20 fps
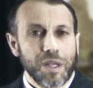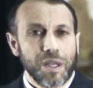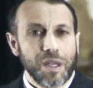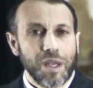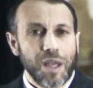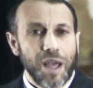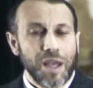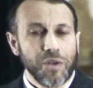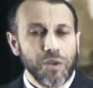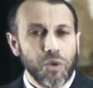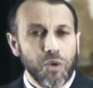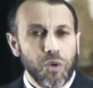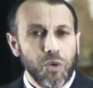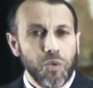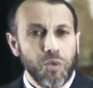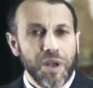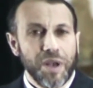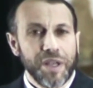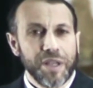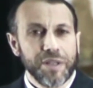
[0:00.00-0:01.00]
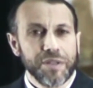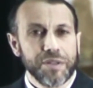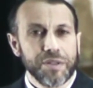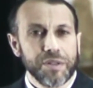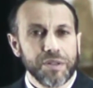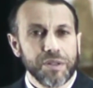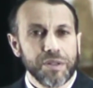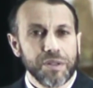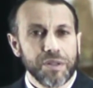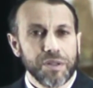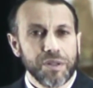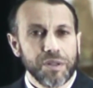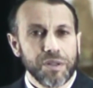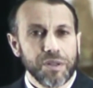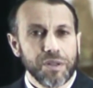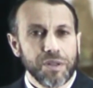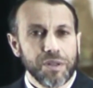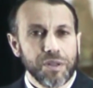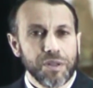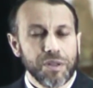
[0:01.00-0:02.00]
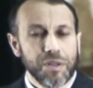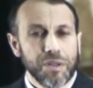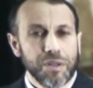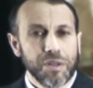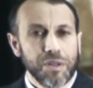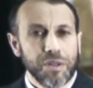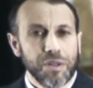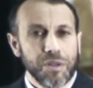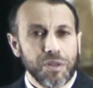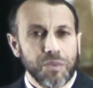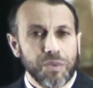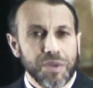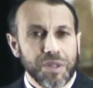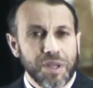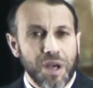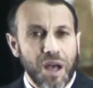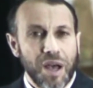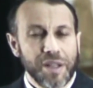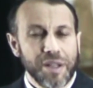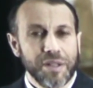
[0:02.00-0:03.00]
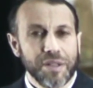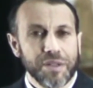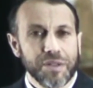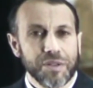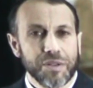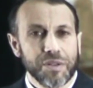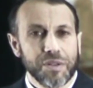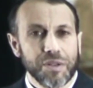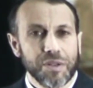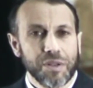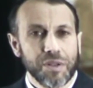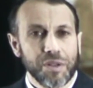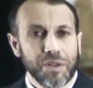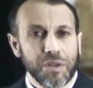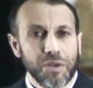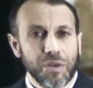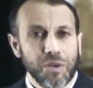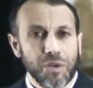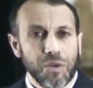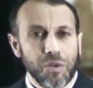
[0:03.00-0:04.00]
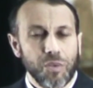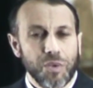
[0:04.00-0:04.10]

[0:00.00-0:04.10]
And always with kindness, with